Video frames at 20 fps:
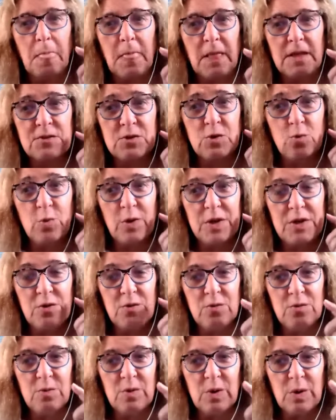So
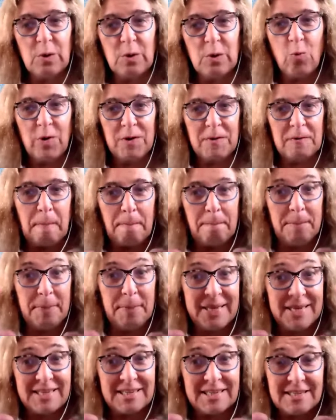one of the
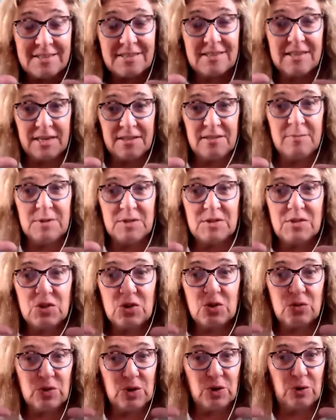biggest elements is
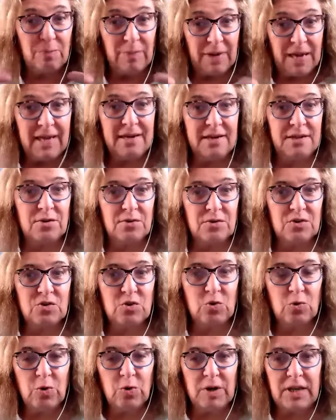you're minding your
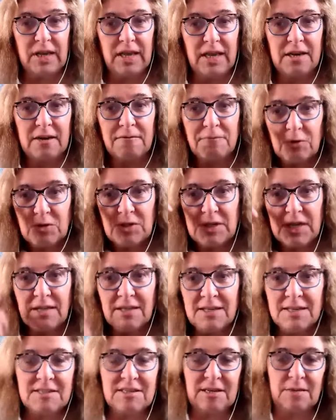story. And if you're
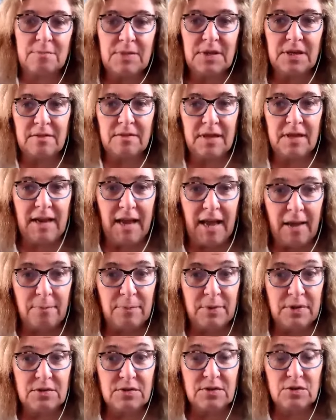telling something that
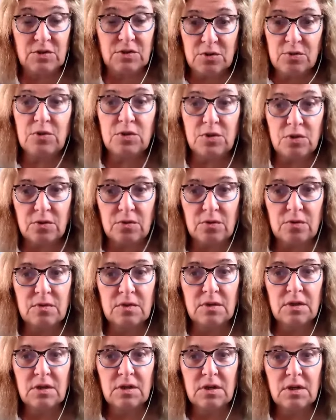happened to you,
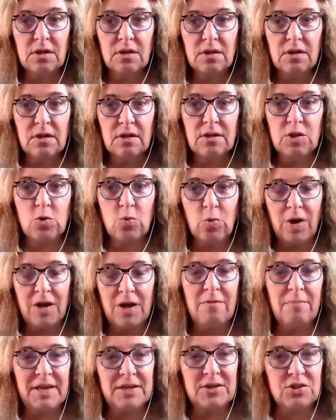you want to
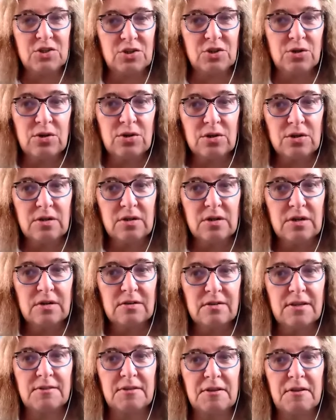make sure
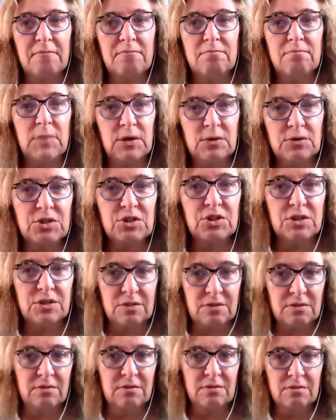that the
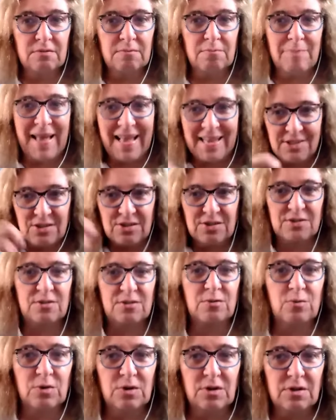emotion matches
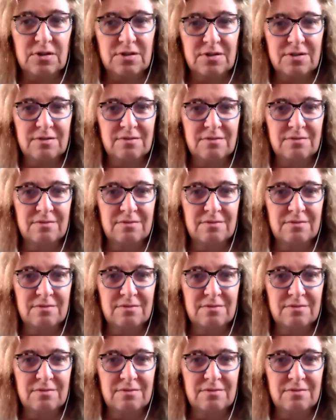the words.